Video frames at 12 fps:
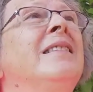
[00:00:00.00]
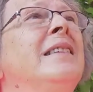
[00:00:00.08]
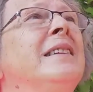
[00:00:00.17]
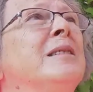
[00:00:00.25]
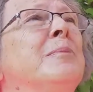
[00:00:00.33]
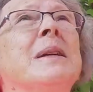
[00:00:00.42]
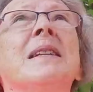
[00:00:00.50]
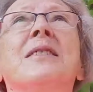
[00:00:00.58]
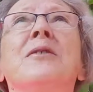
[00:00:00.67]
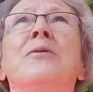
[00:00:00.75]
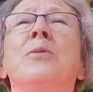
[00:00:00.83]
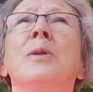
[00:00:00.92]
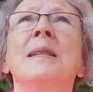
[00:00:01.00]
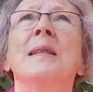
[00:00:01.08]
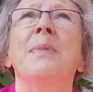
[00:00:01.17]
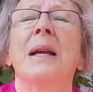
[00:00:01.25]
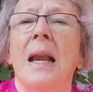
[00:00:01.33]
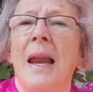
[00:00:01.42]
Little bits of
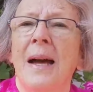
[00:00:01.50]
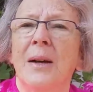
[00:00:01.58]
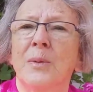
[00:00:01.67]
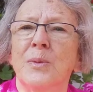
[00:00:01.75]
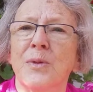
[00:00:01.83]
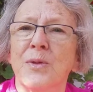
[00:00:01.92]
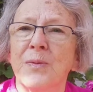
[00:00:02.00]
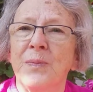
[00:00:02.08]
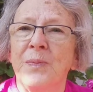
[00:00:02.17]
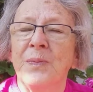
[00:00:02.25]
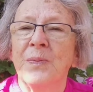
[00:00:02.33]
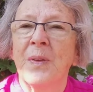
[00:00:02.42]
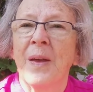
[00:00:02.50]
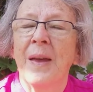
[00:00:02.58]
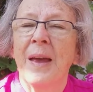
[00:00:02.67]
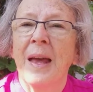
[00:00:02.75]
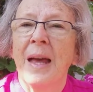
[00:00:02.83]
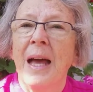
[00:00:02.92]
wispy clouds,
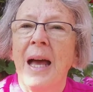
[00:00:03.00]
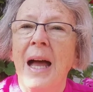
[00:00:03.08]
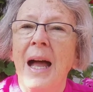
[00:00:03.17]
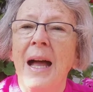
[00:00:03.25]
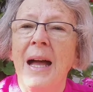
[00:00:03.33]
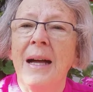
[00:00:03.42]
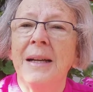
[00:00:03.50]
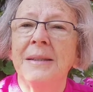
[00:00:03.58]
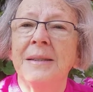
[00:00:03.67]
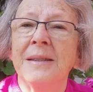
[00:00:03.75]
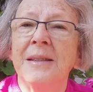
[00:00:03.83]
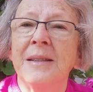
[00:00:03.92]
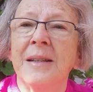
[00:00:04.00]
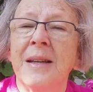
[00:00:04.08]
and